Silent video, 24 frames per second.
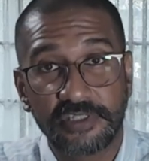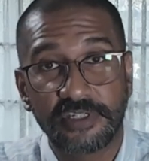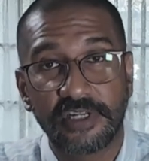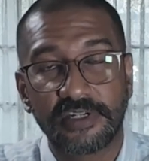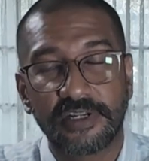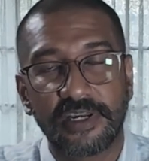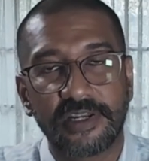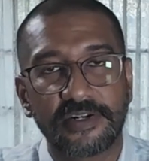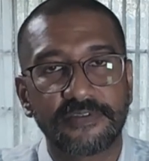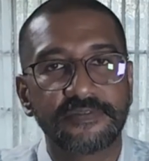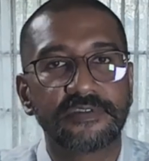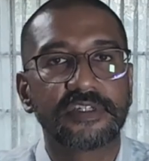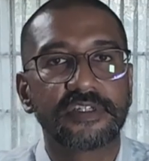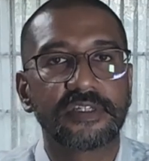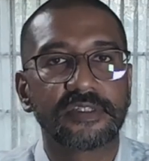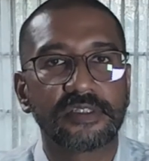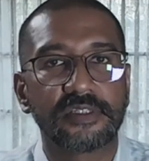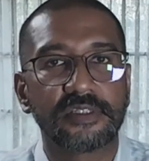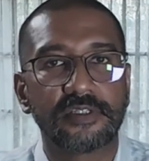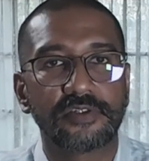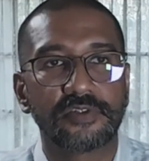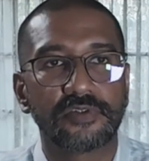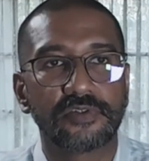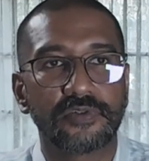and
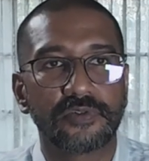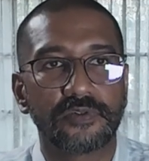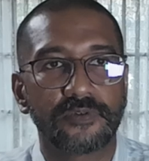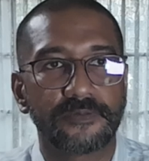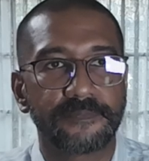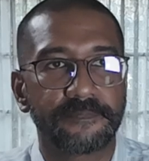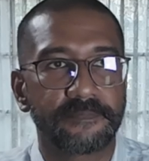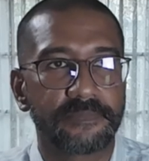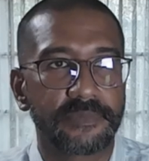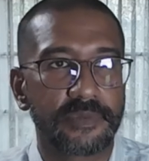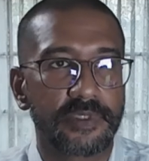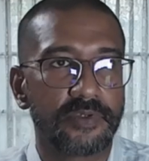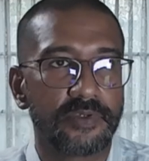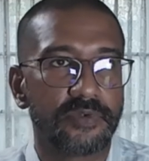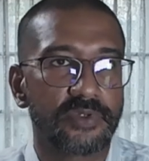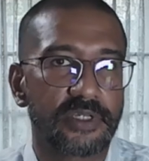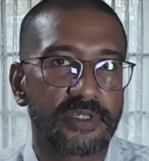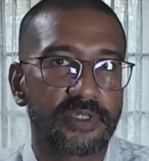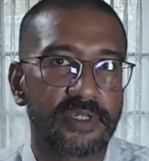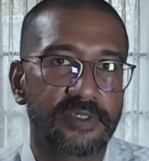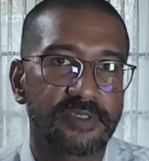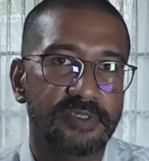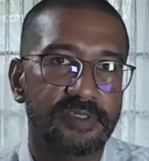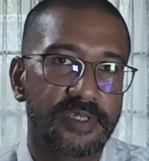advocacy. So you can
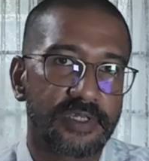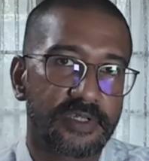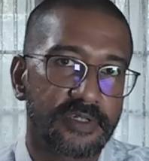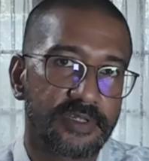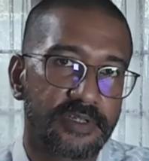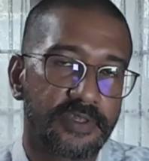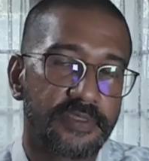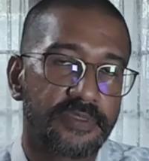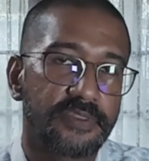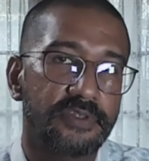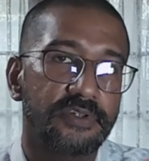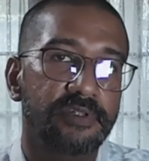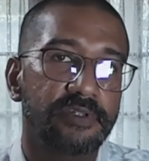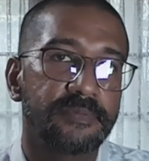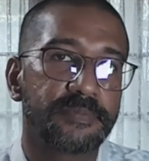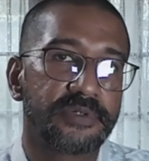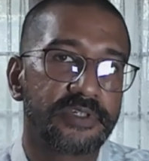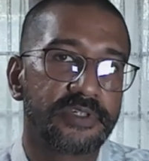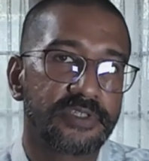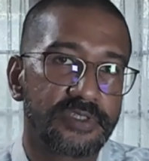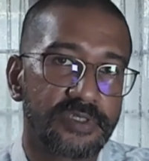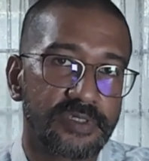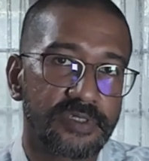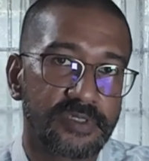get second and third
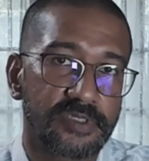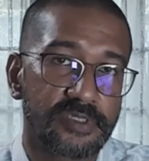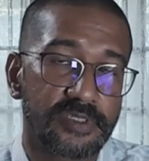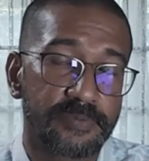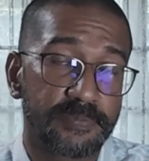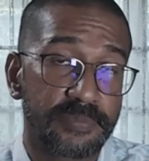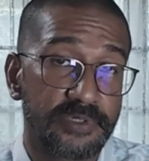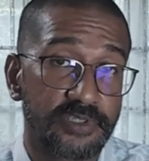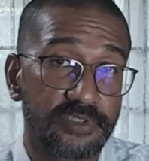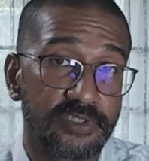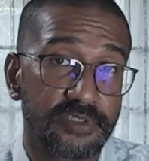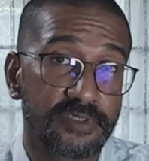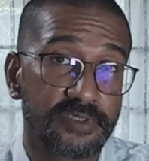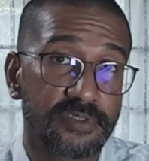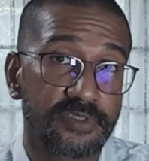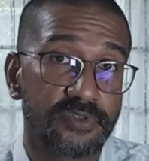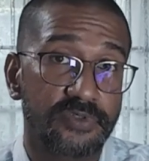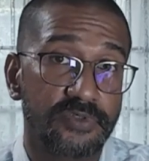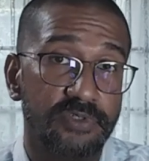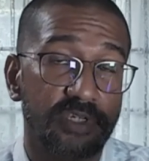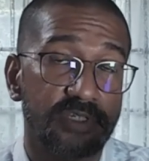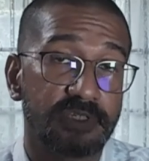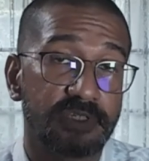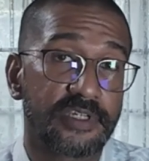purchases.
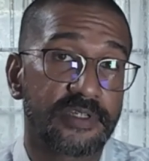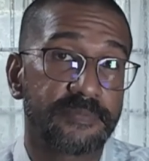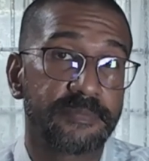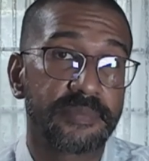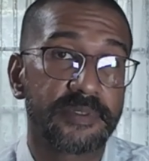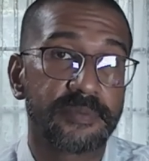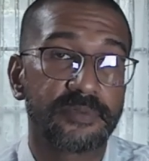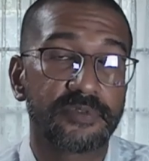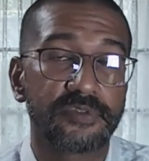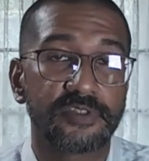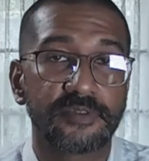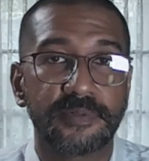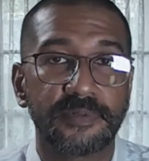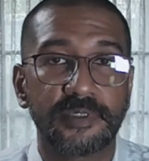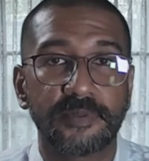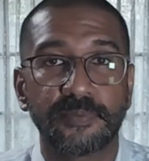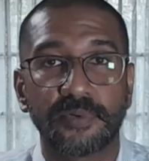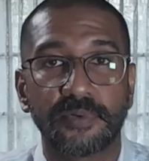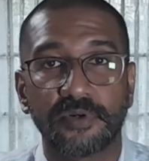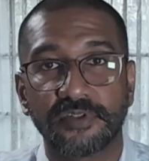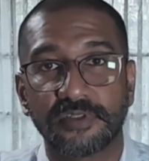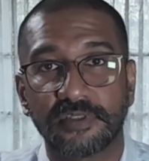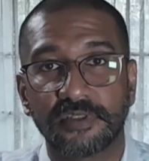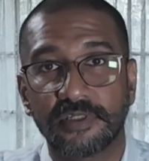You can get people to speak
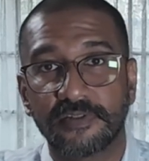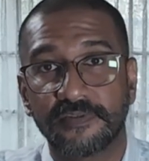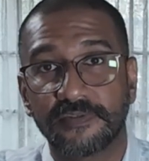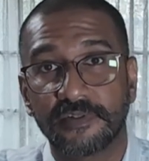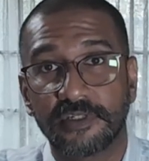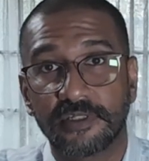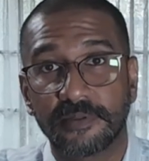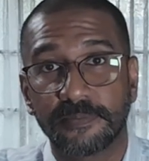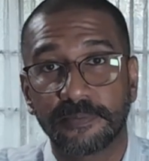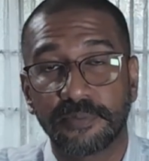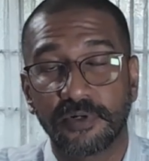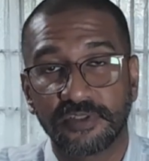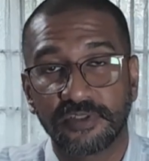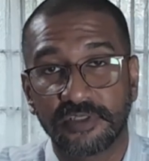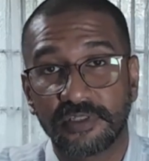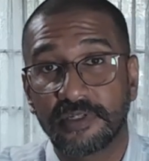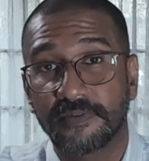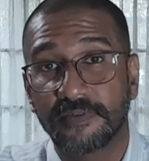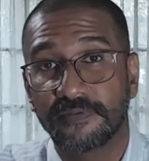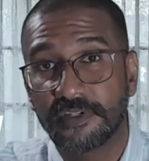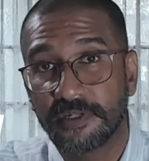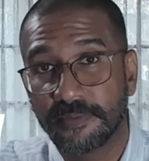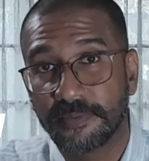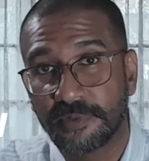
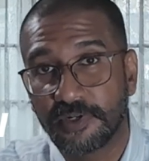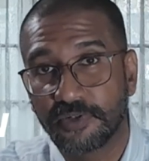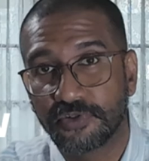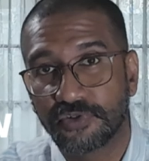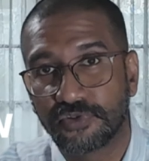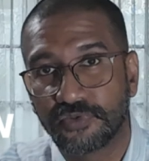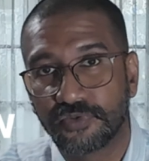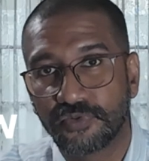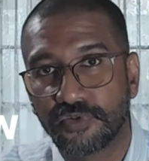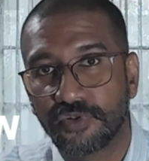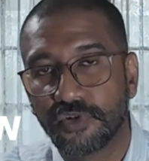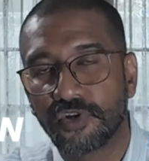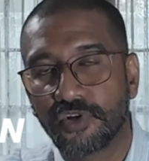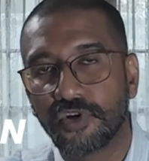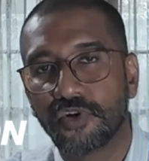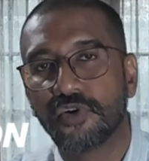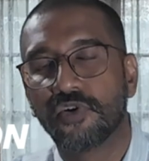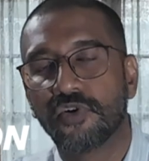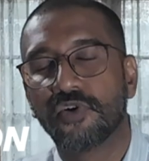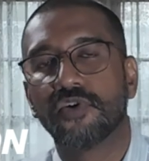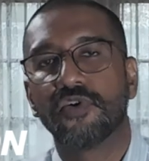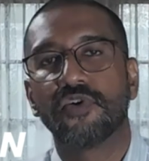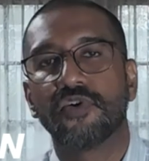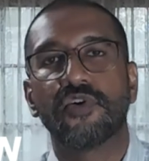positively about you.
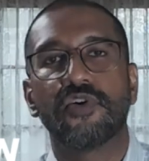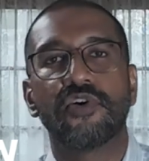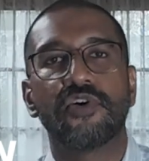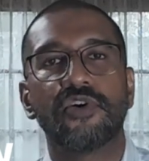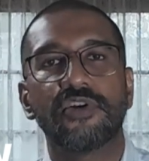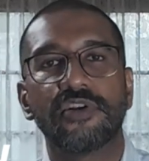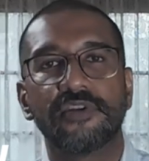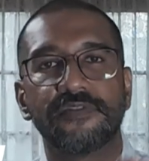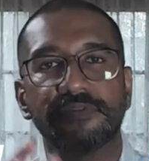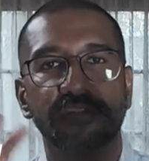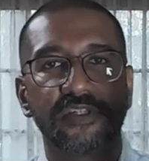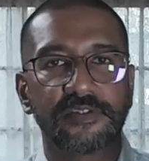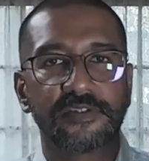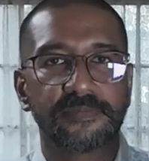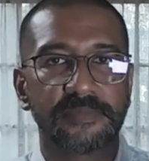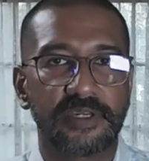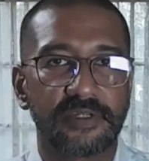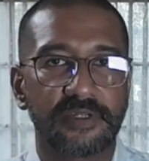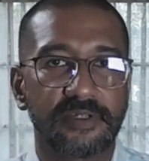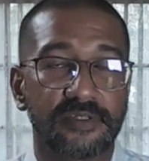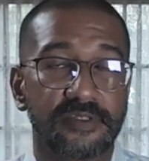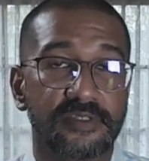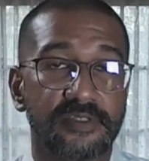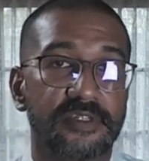All of this
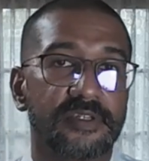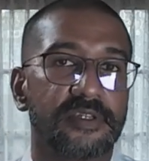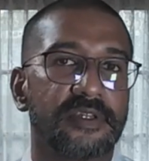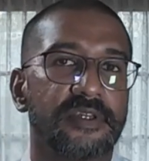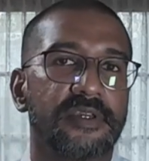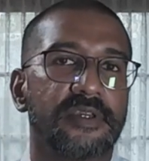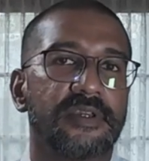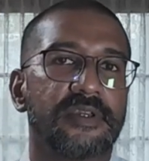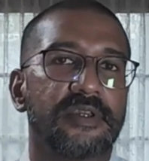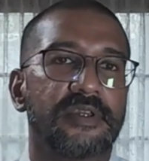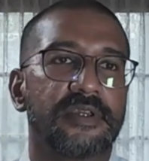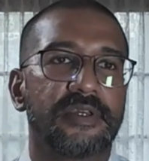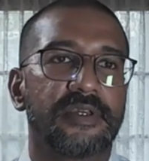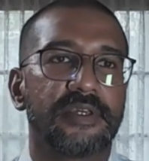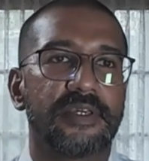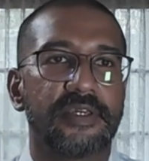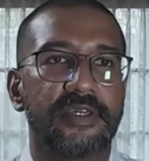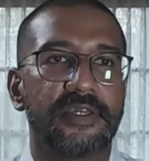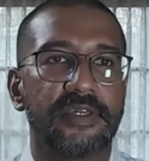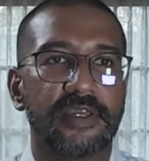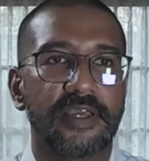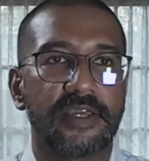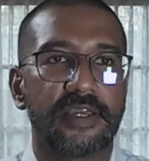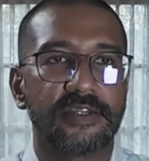matters.
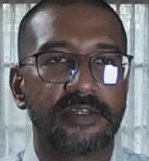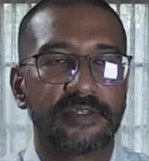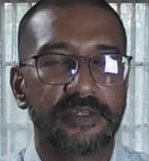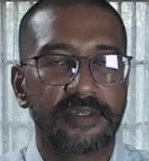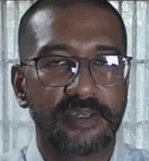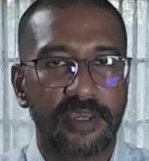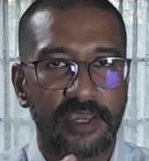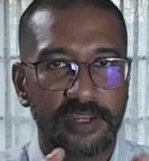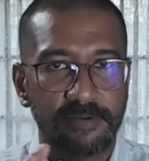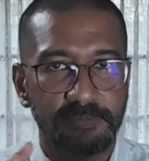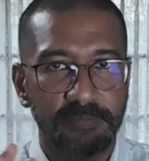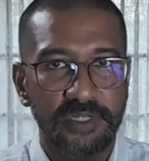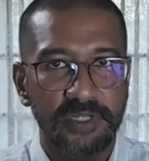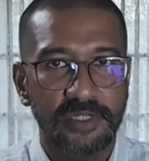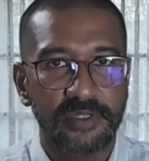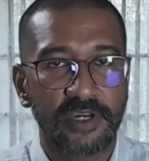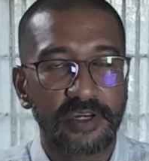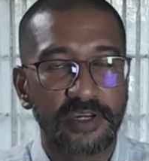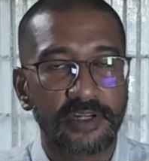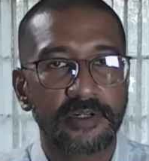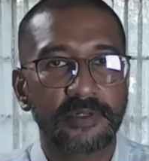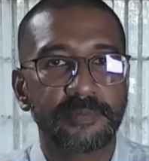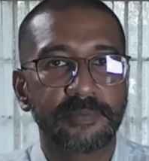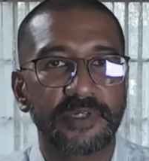And it can be
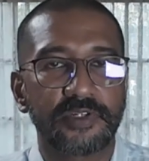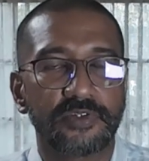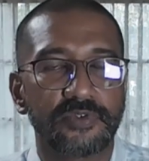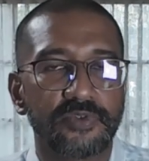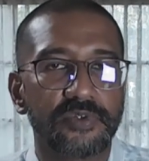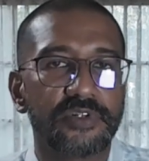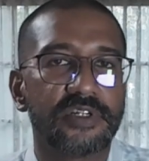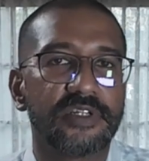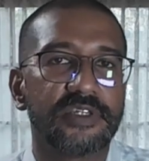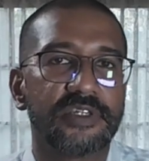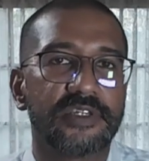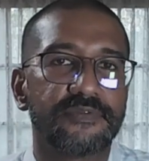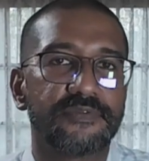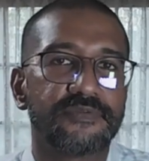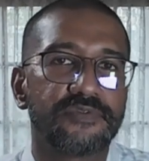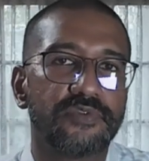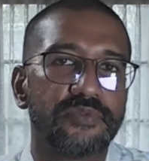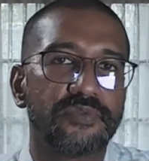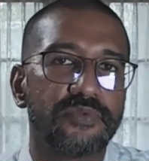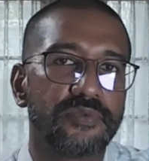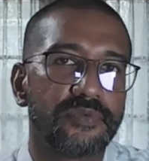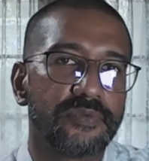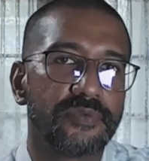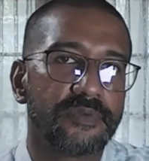done, but only if
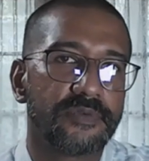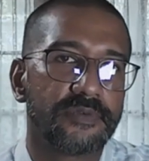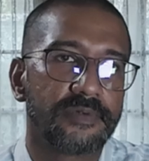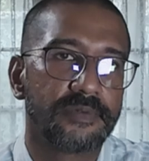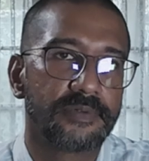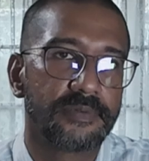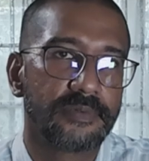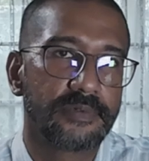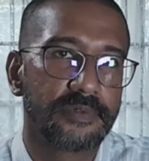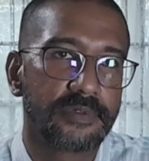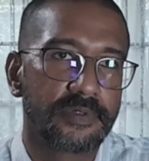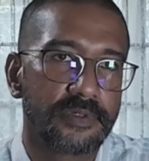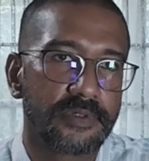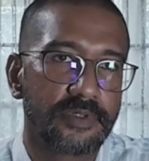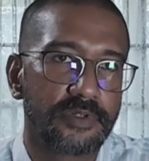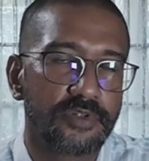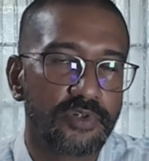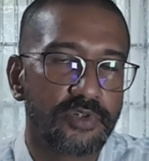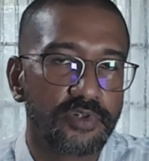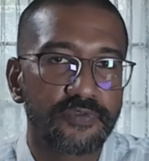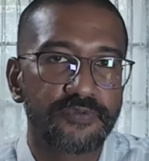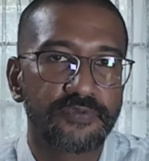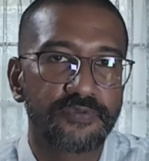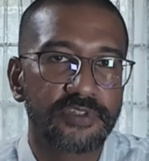you
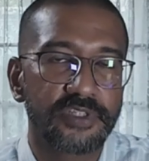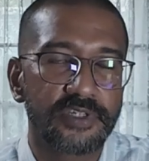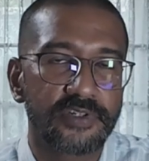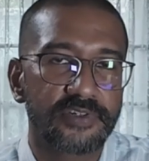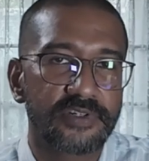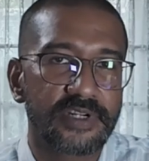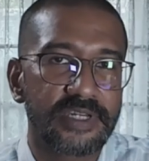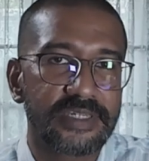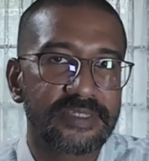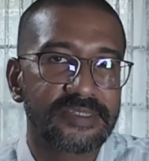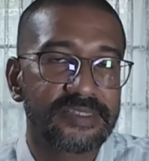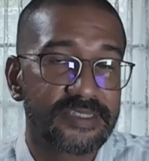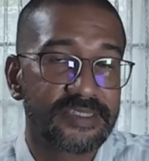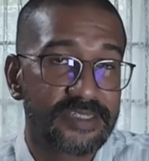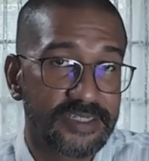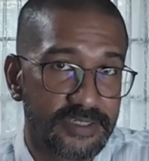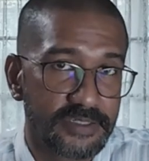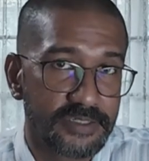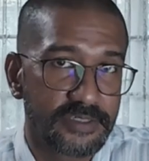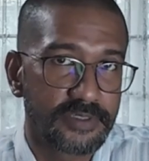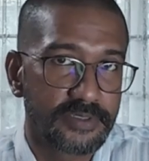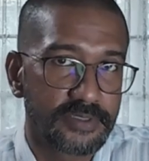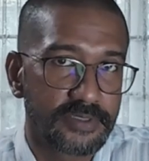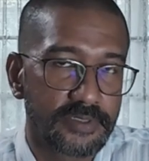look for the right
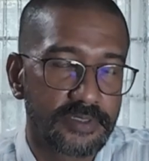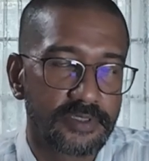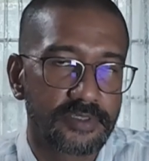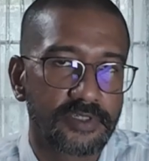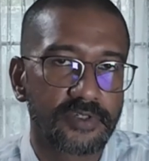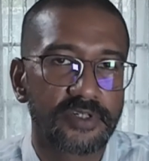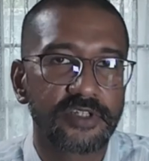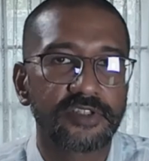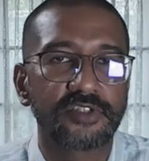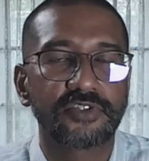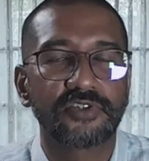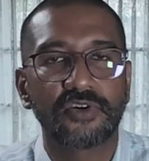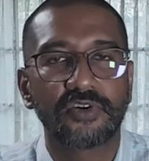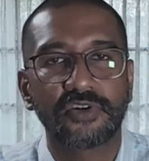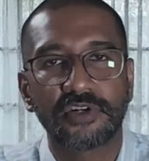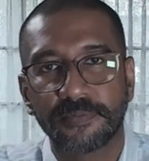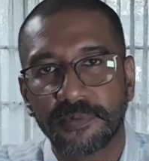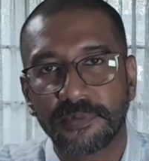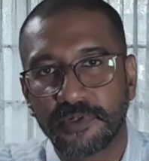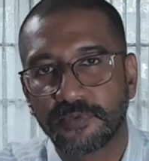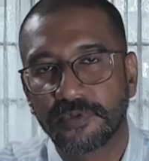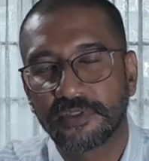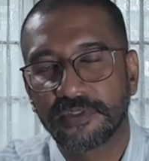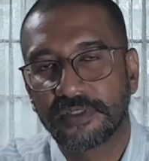signals. So let's talk
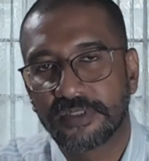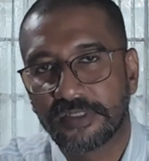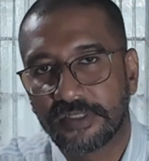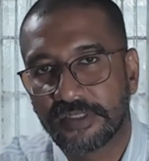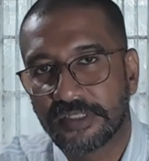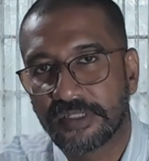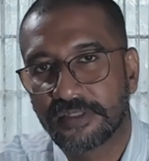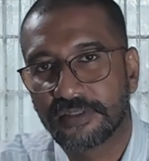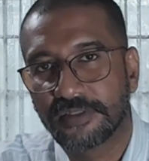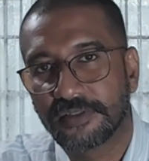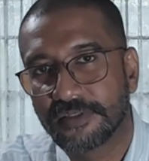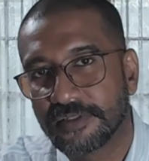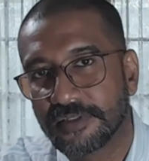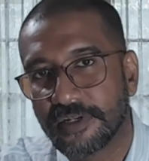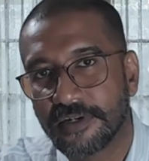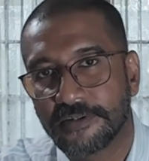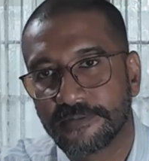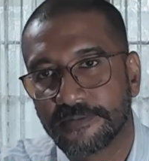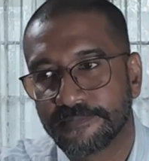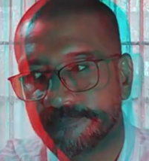about what these signals are.